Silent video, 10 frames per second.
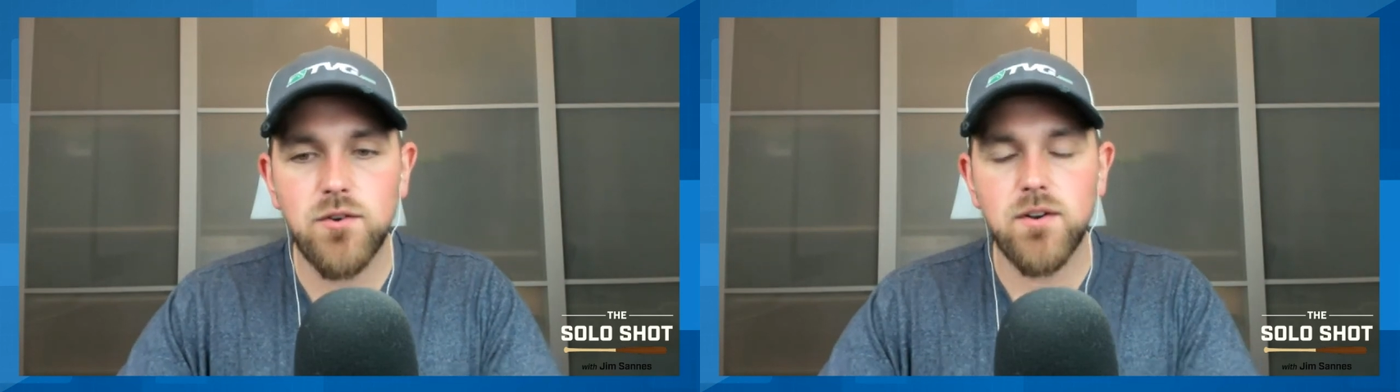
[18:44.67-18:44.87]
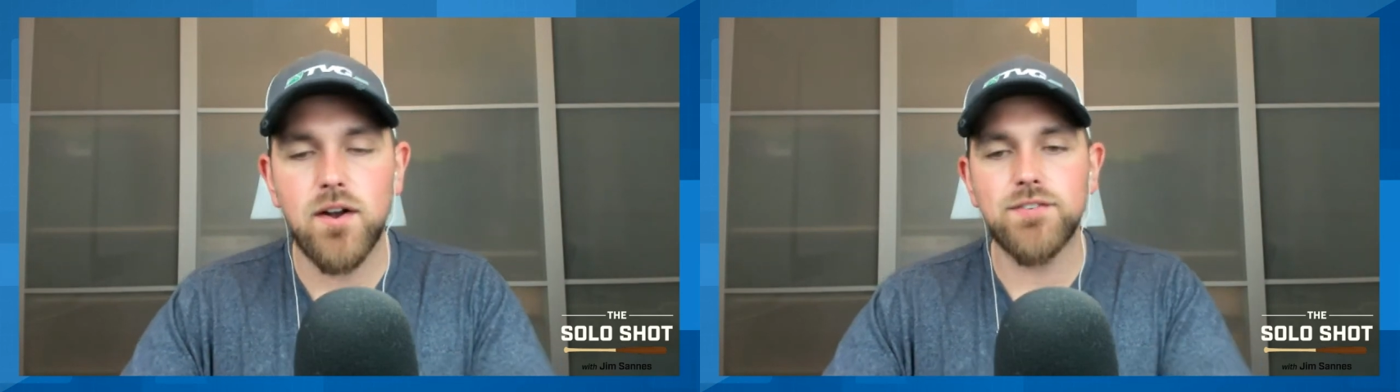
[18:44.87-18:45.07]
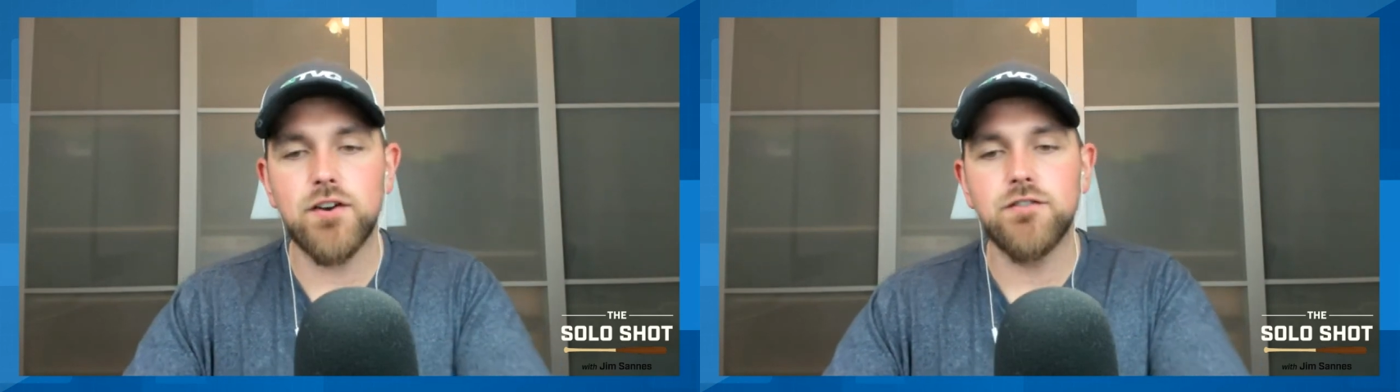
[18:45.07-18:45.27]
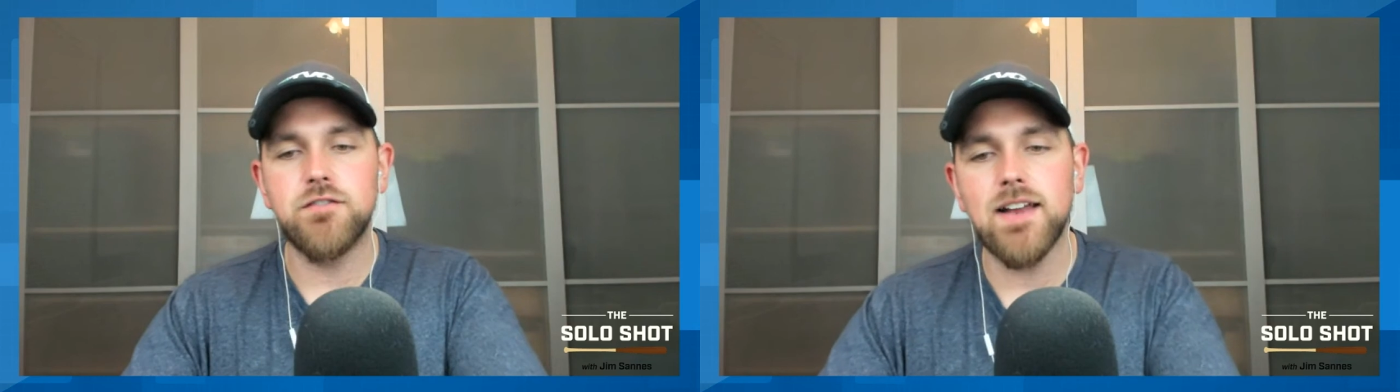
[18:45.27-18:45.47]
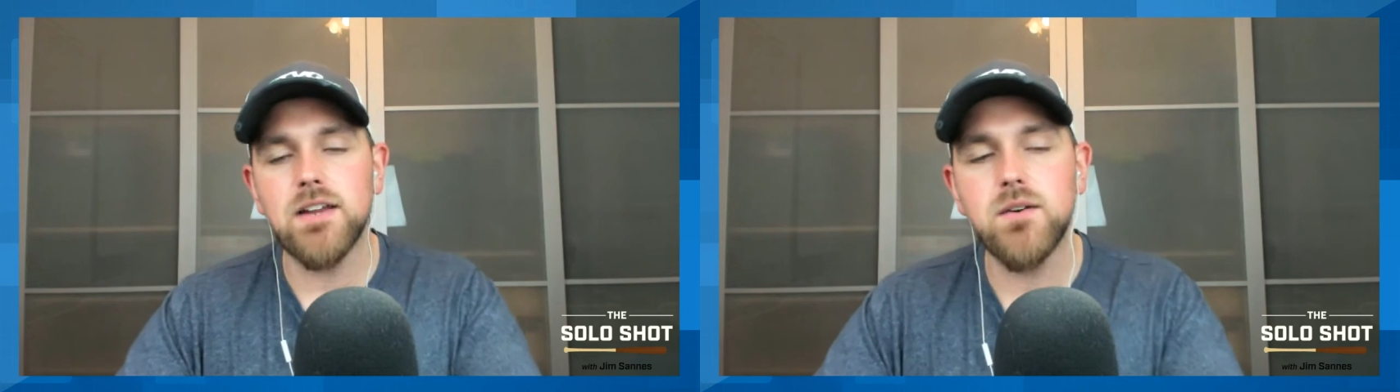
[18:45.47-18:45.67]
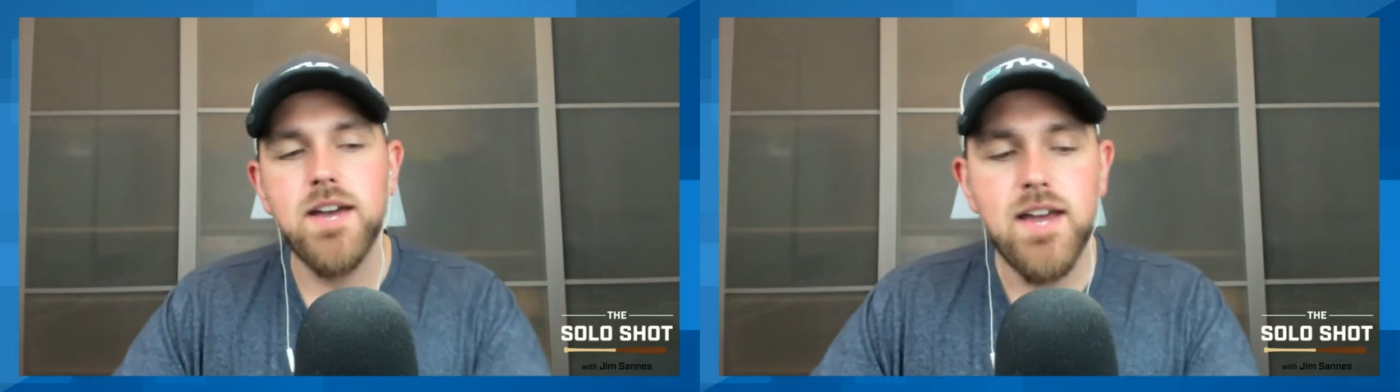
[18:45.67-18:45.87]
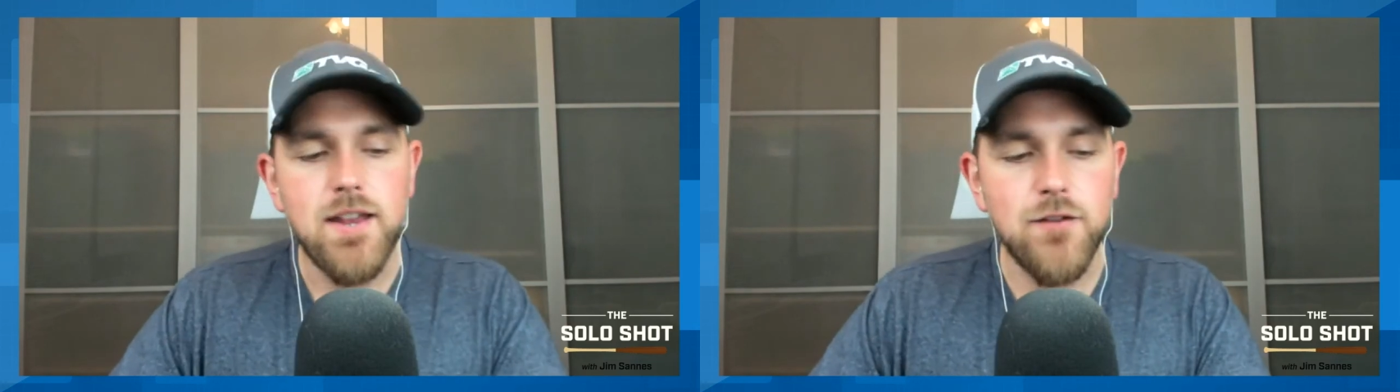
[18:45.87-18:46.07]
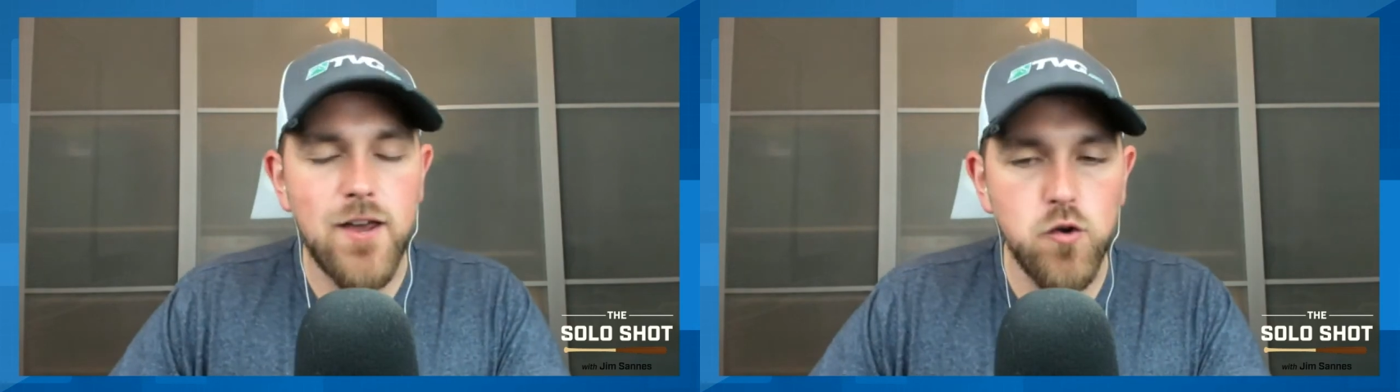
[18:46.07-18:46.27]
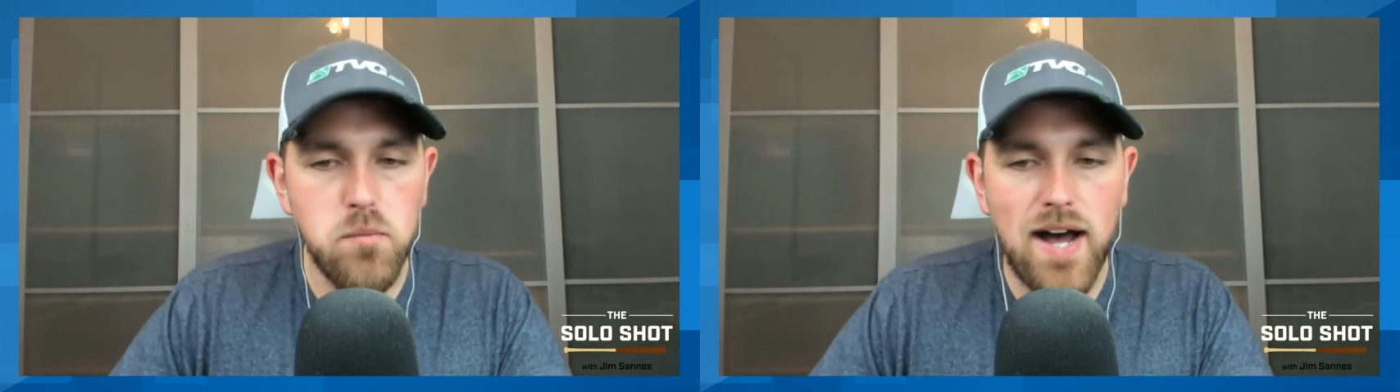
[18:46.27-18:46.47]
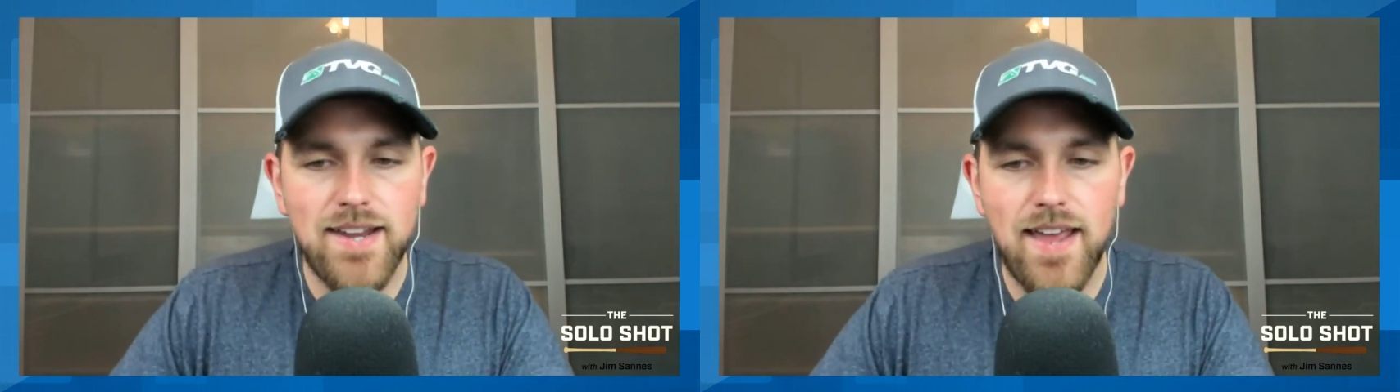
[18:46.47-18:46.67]
You can also follow the FanDuel
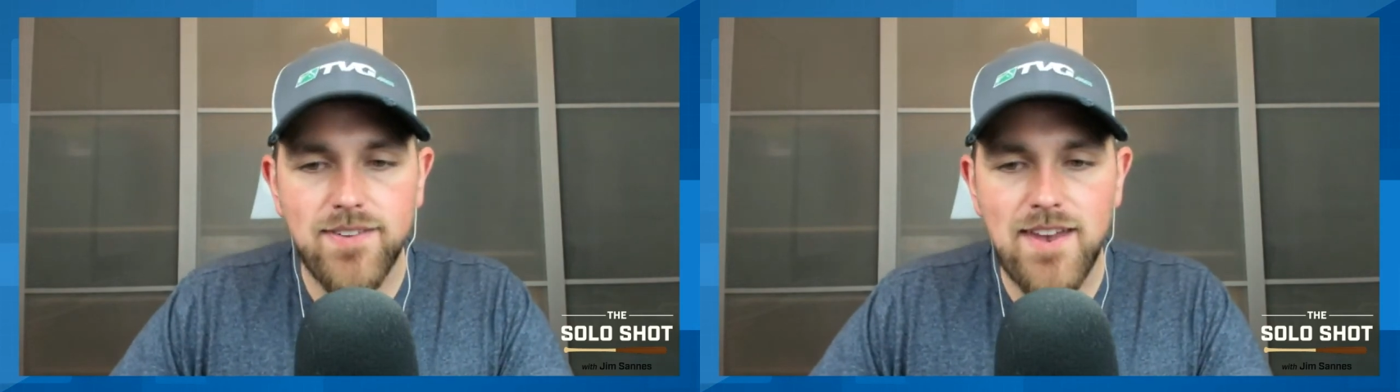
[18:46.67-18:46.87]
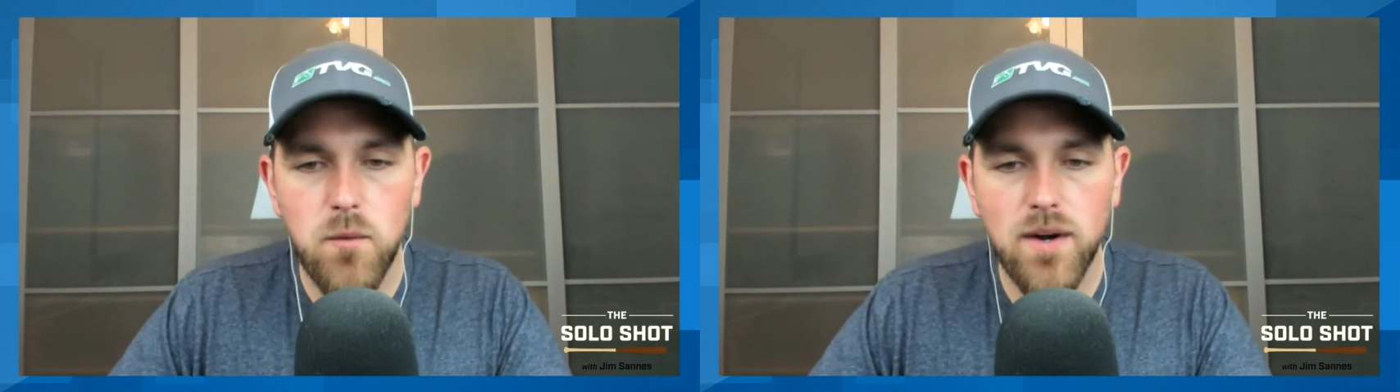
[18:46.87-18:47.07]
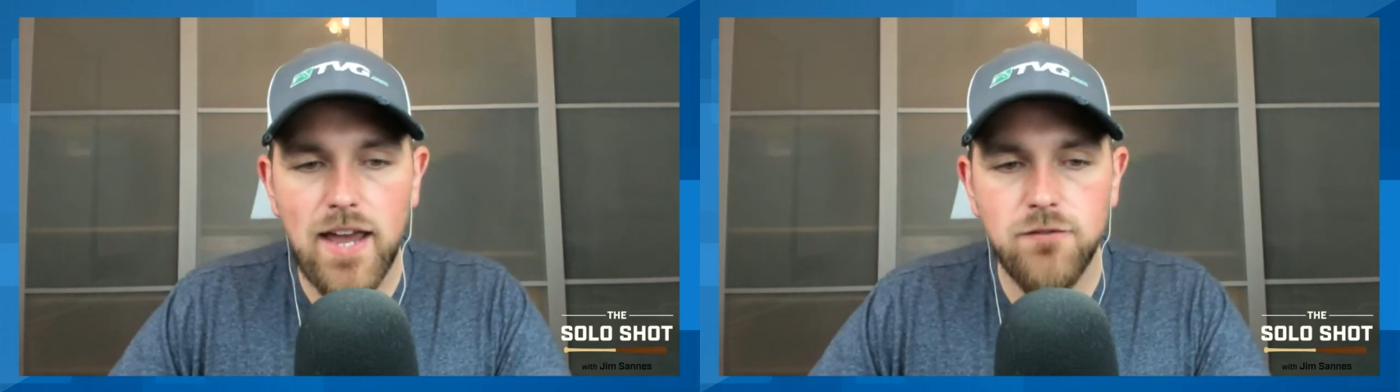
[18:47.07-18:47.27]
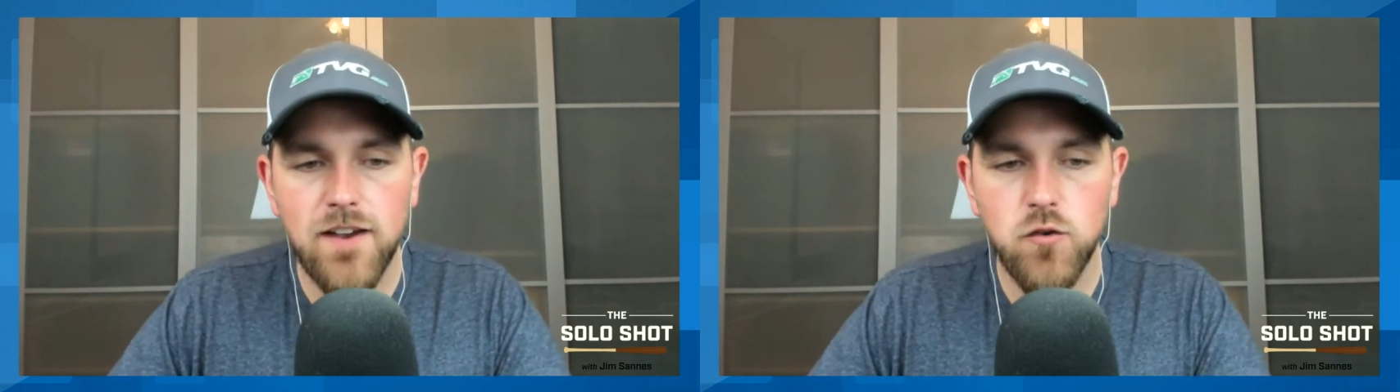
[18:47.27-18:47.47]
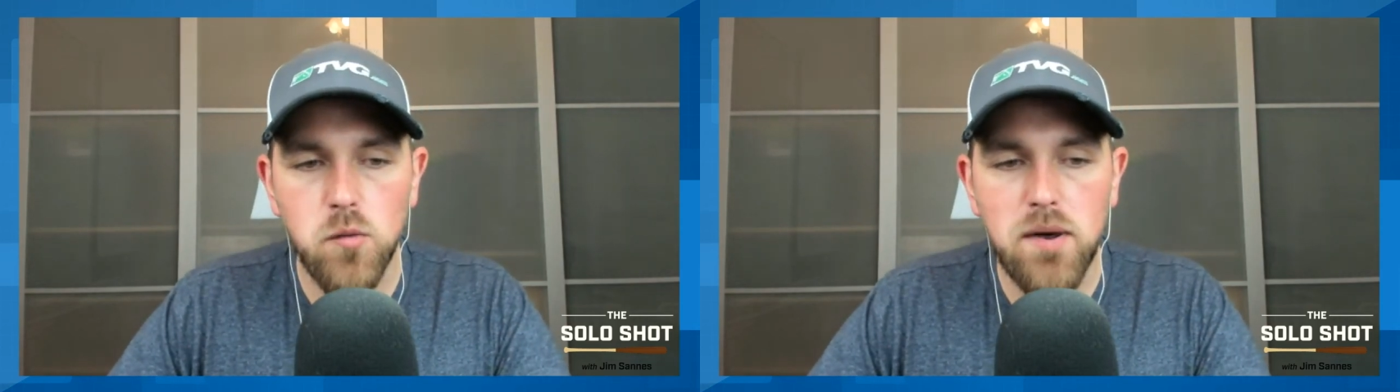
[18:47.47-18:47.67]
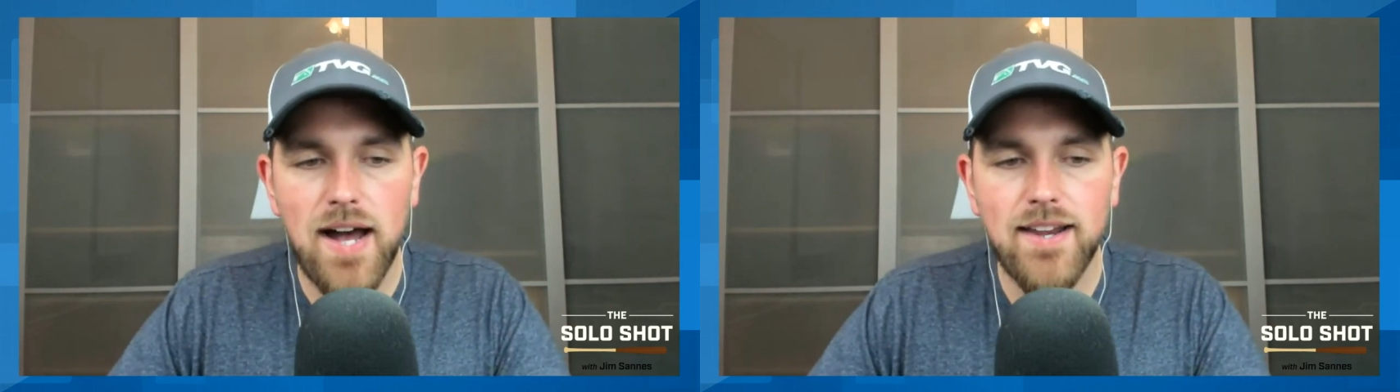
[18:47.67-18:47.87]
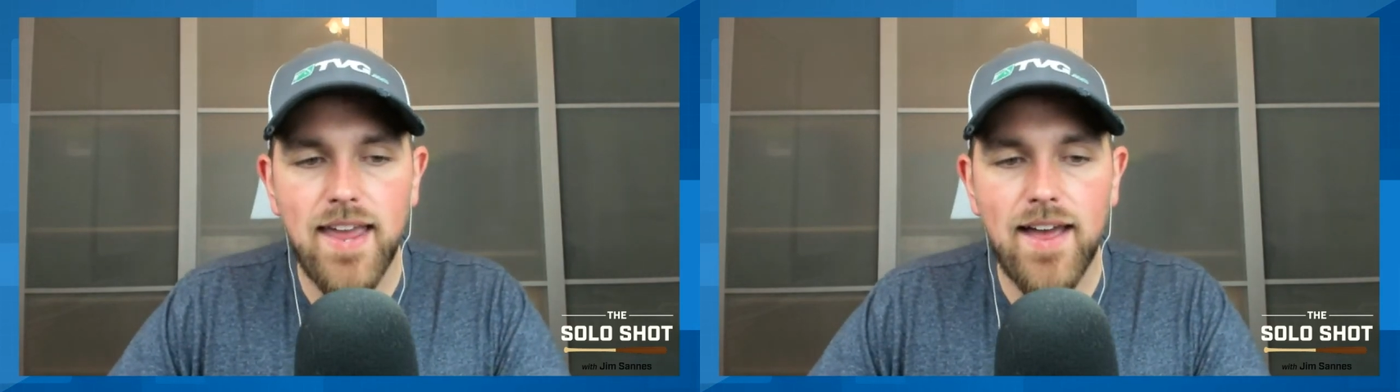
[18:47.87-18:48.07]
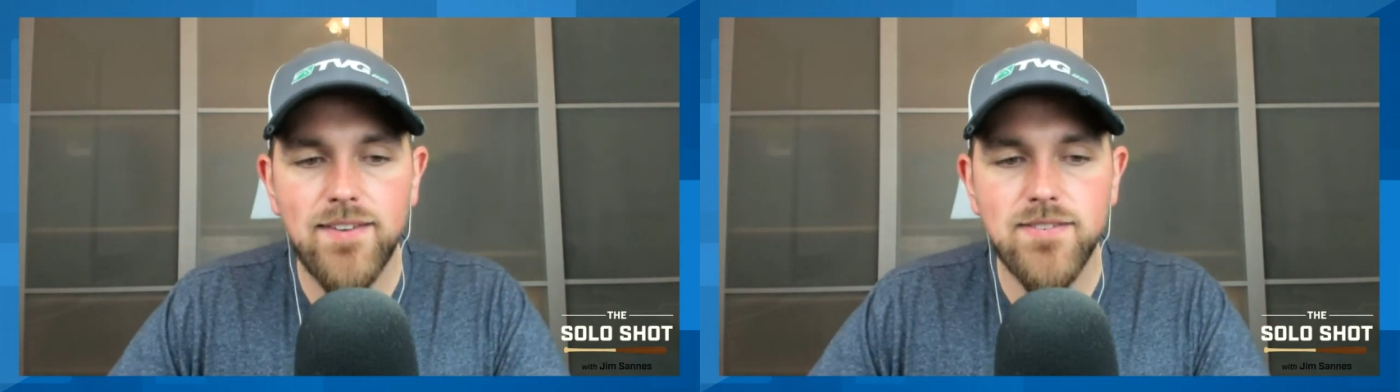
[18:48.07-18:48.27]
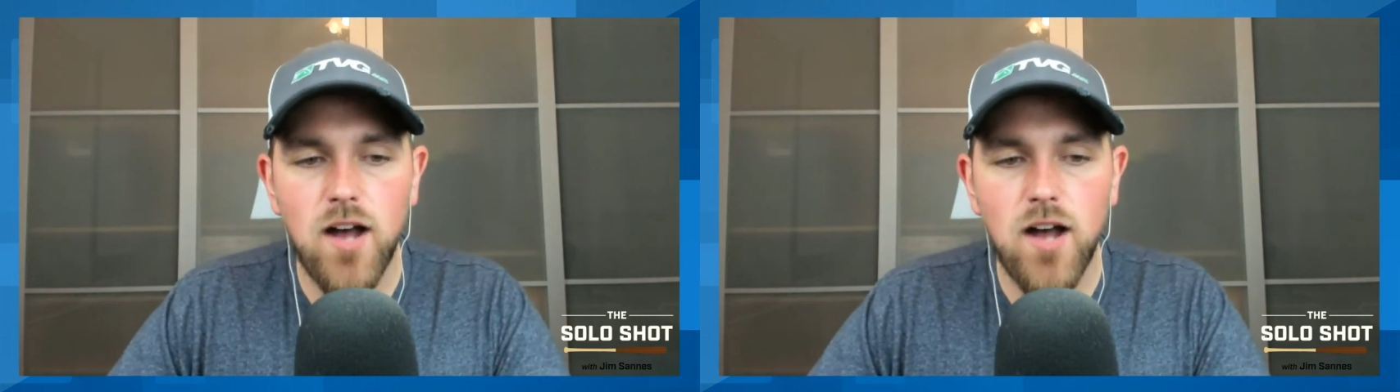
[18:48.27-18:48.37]
Podcast Network at FanDuel Podcasts.